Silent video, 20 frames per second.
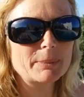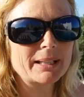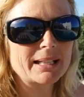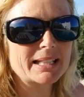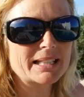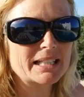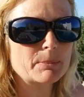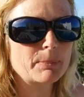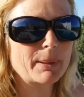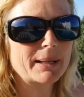
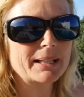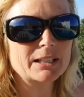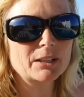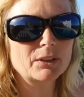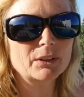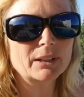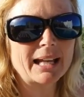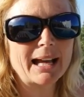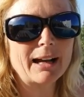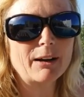minutes depending
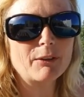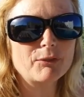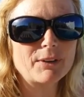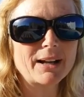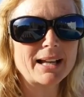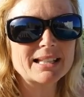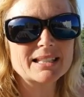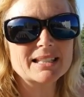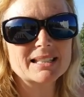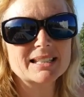on how
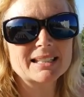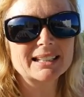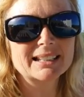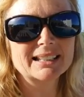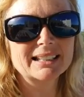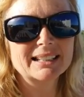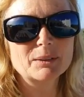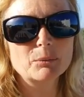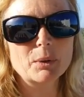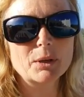fast,
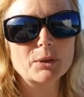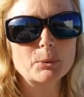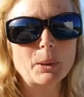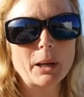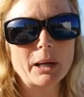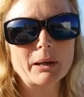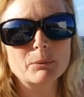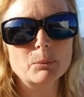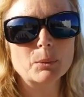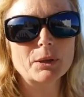
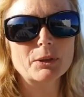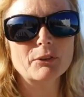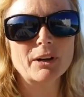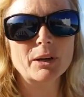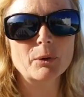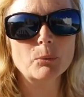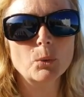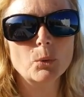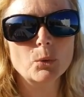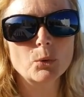whether
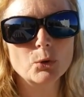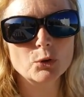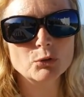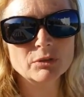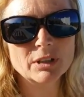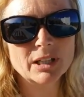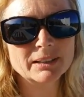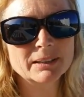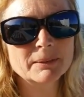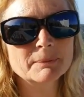I walk or
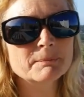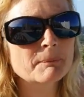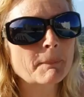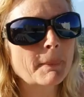run.